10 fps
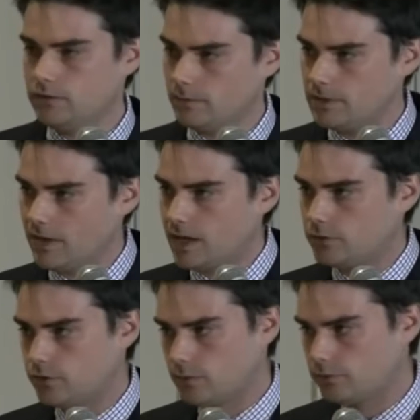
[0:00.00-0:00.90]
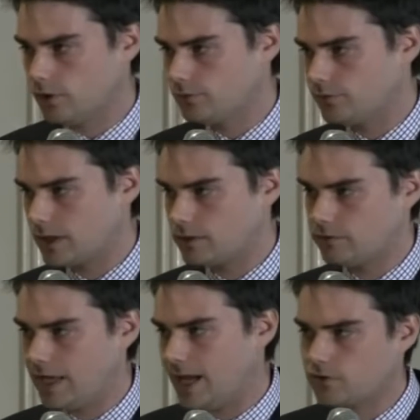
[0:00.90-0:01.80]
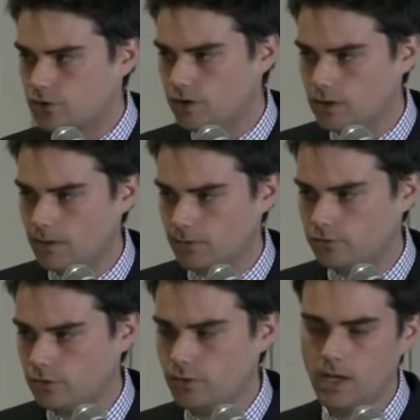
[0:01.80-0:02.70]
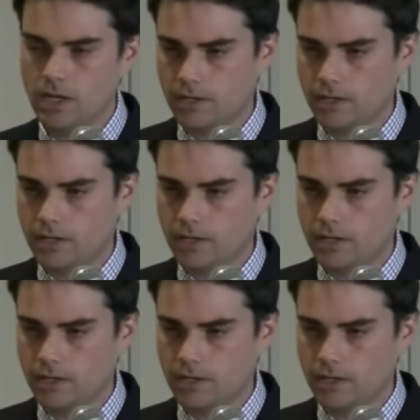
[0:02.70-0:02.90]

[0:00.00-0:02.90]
Somebody died as a result of reckless action, number 2.